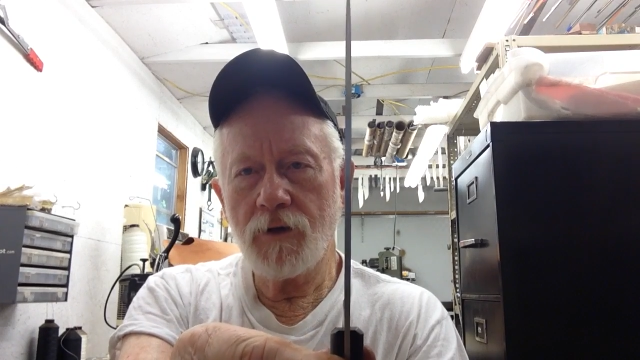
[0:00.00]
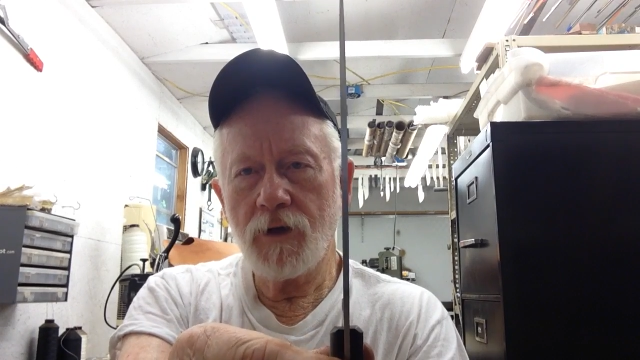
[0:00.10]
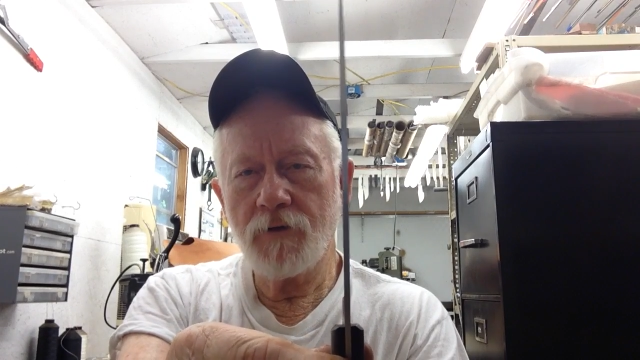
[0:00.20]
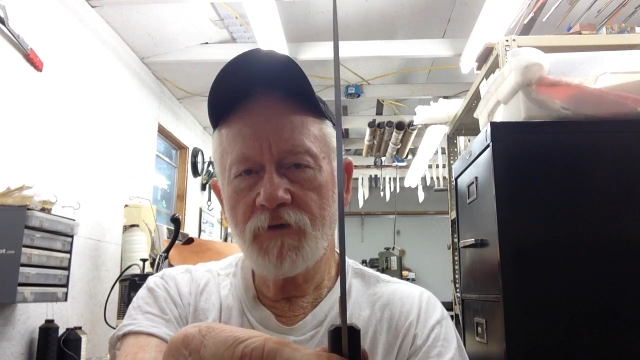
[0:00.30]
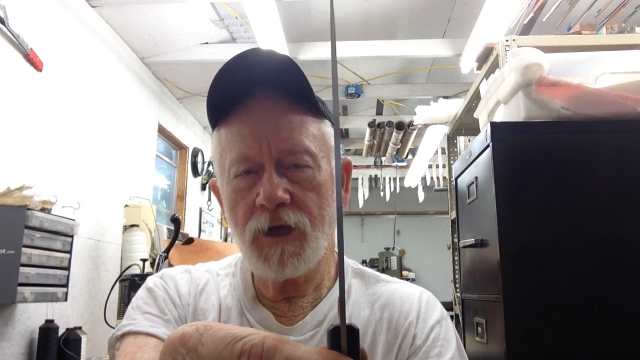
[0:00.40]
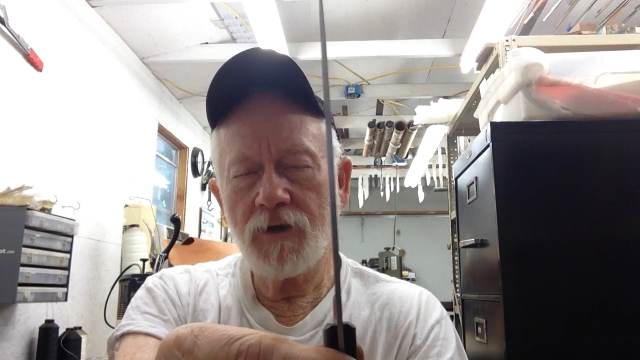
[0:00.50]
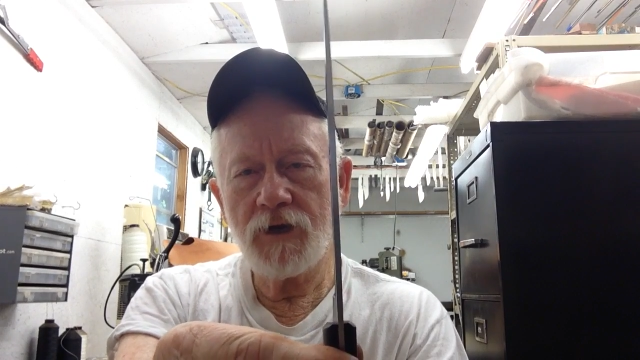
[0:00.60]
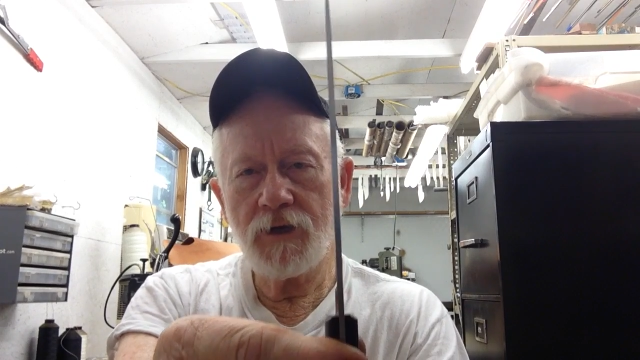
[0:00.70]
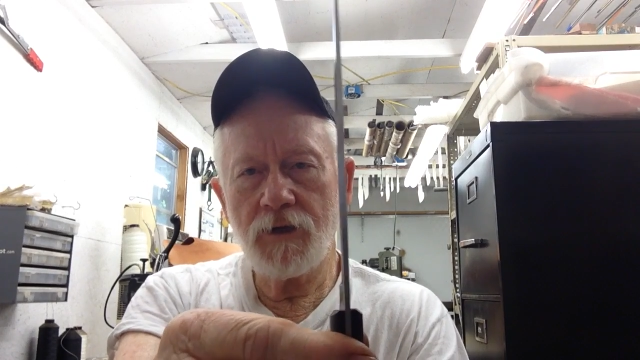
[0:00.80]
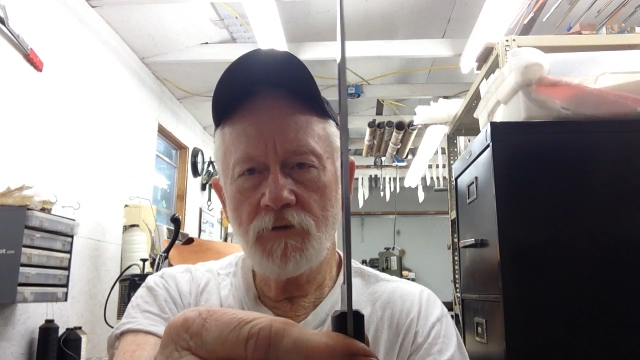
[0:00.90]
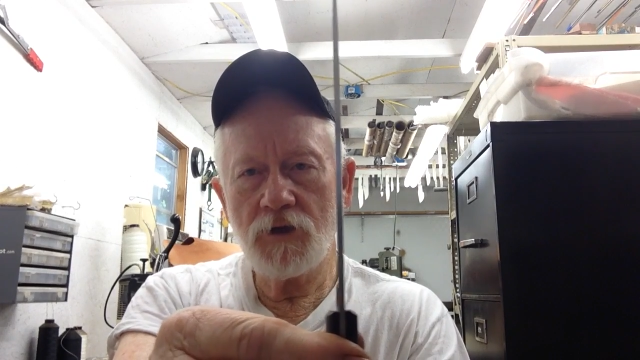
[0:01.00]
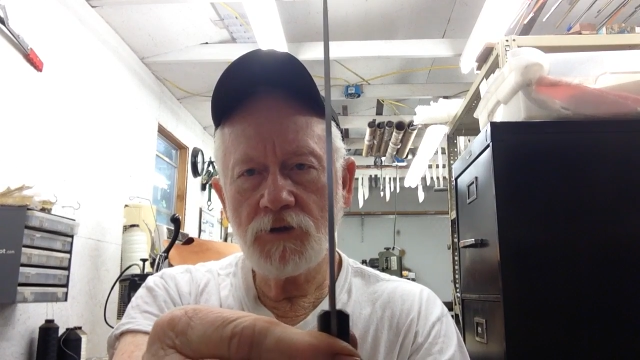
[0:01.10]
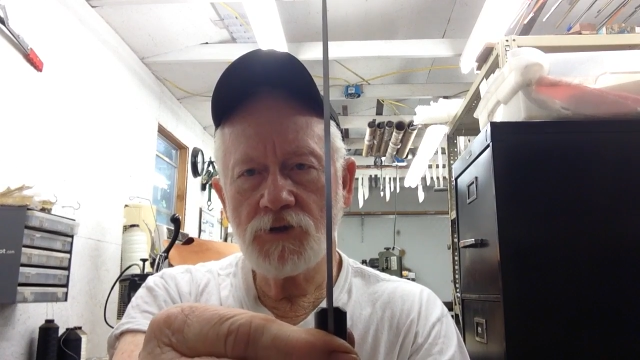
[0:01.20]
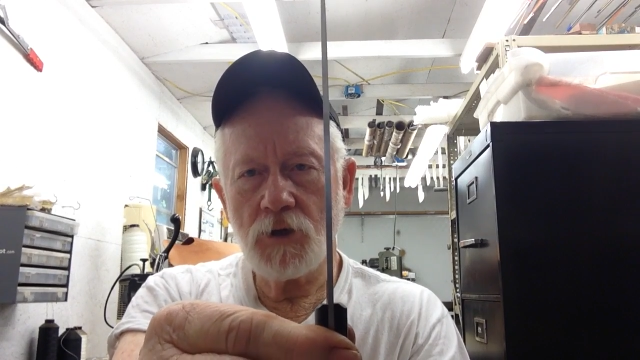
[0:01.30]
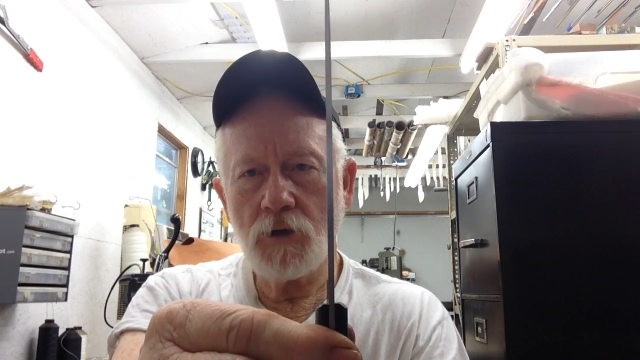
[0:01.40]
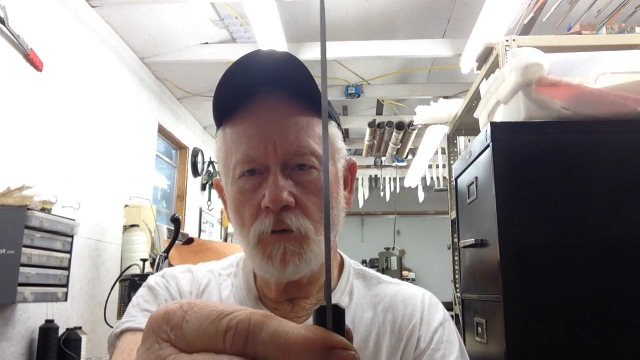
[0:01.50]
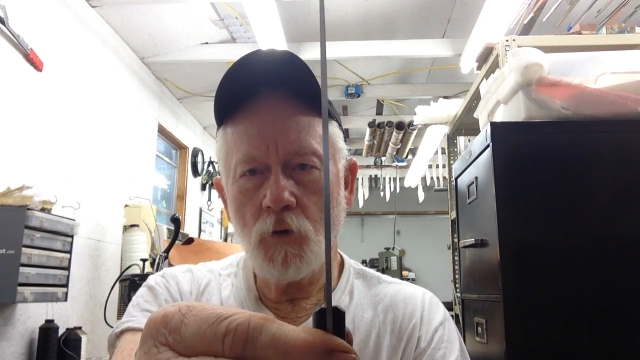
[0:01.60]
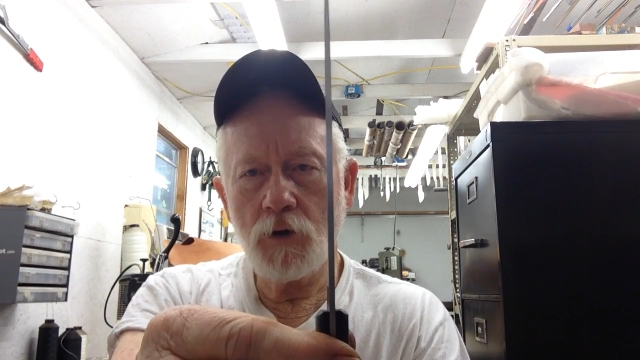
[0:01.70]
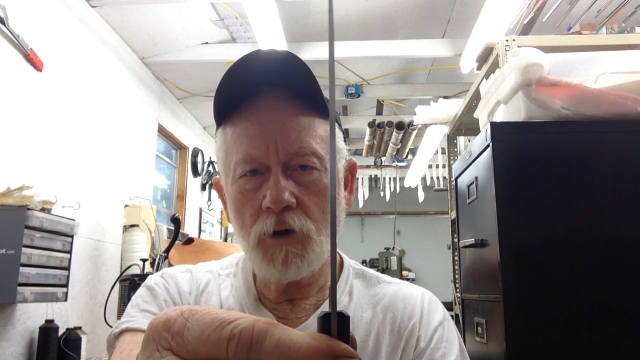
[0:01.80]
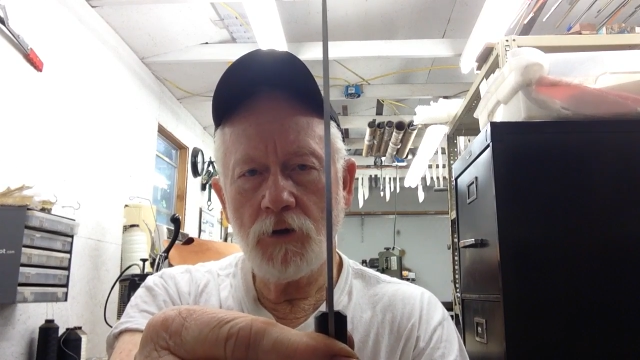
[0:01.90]
I've got it in this
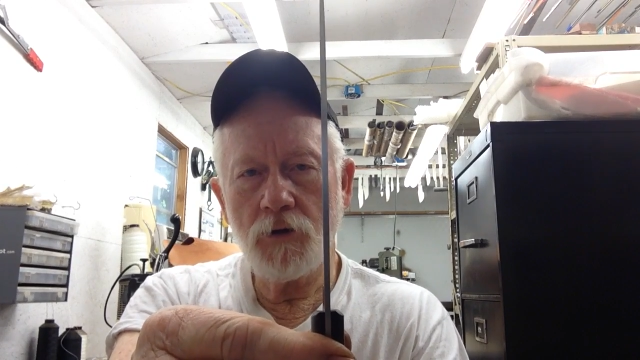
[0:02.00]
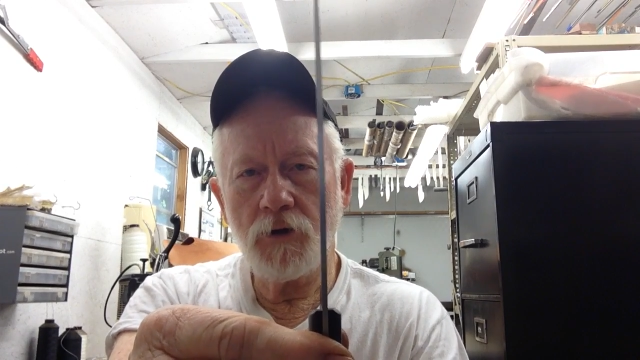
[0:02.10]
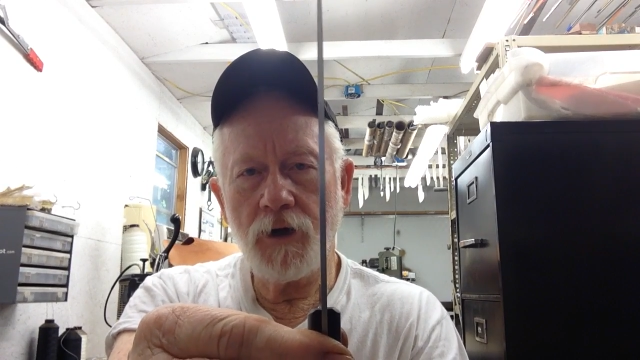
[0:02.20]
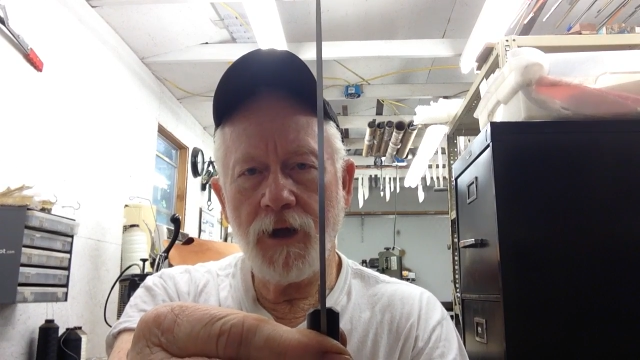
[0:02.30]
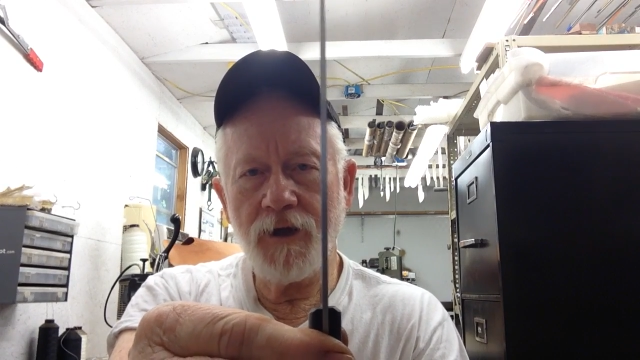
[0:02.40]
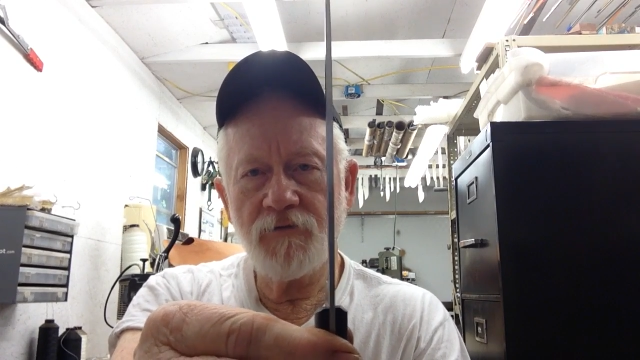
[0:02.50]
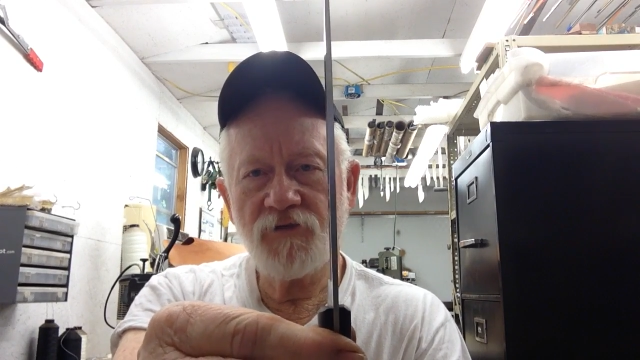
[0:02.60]
109